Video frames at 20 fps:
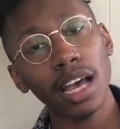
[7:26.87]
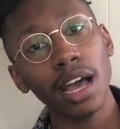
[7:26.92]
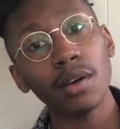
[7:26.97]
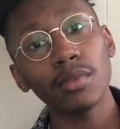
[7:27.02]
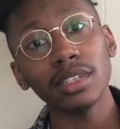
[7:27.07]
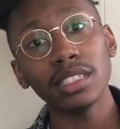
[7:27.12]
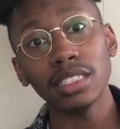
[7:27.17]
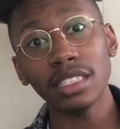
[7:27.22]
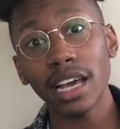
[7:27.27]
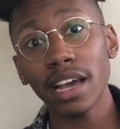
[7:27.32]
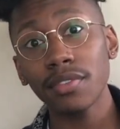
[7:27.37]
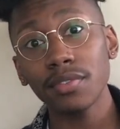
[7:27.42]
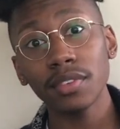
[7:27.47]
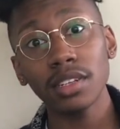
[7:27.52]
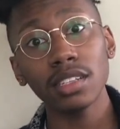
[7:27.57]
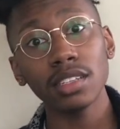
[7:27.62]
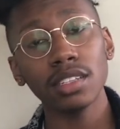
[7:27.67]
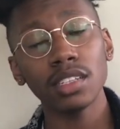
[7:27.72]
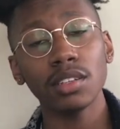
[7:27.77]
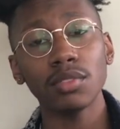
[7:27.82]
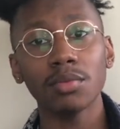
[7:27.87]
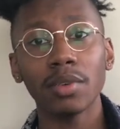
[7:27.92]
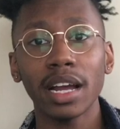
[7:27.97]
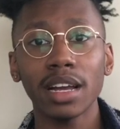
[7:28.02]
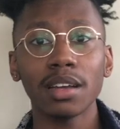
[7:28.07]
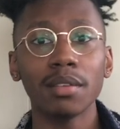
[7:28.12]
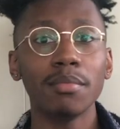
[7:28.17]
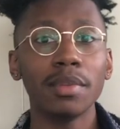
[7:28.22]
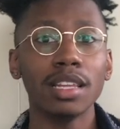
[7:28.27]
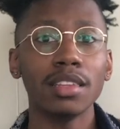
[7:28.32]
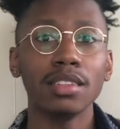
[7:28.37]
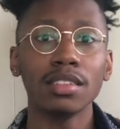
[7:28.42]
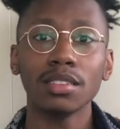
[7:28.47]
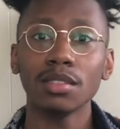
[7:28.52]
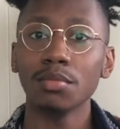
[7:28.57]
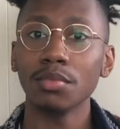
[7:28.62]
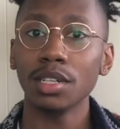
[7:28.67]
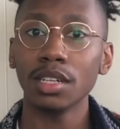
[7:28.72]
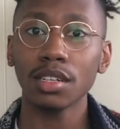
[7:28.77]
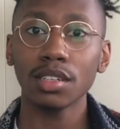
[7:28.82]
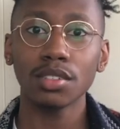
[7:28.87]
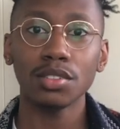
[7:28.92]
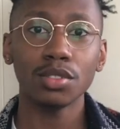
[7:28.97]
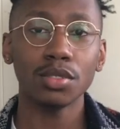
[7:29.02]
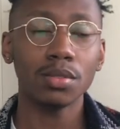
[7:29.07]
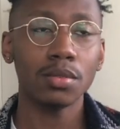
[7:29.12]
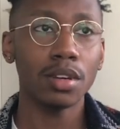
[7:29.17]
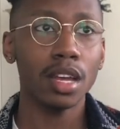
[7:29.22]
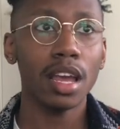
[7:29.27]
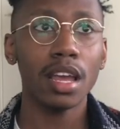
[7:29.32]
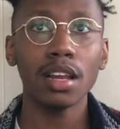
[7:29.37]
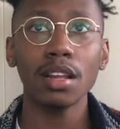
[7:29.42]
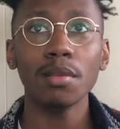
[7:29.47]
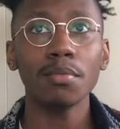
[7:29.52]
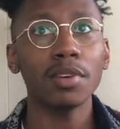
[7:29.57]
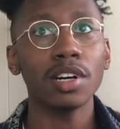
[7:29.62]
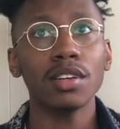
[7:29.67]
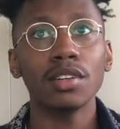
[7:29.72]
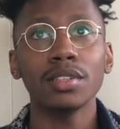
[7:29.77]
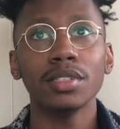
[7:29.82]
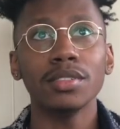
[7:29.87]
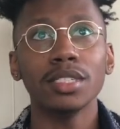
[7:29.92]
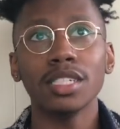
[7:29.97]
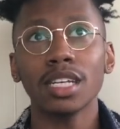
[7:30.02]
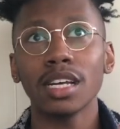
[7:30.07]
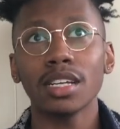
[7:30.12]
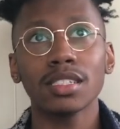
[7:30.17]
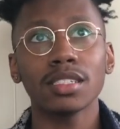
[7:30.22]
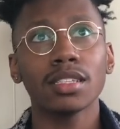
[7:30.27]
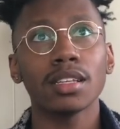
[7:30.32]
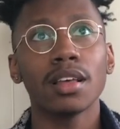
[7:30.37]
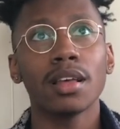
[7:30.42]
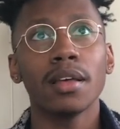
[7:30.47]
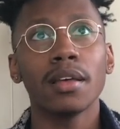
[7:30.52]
I would definitely recommend this book to anyone who just